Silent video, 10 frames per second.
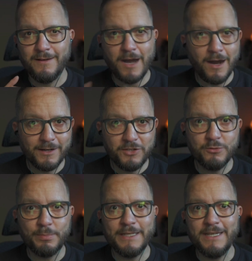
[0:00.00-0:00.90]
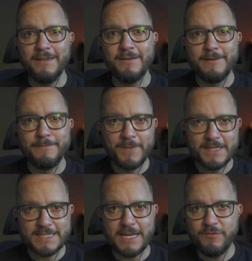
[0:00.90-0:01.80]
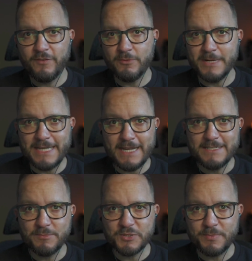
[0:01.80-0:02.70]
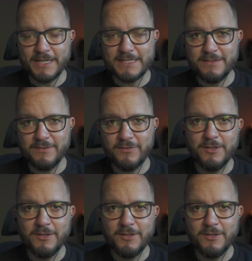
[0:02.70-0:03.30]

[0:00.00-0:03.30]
arguably safer from a data perspective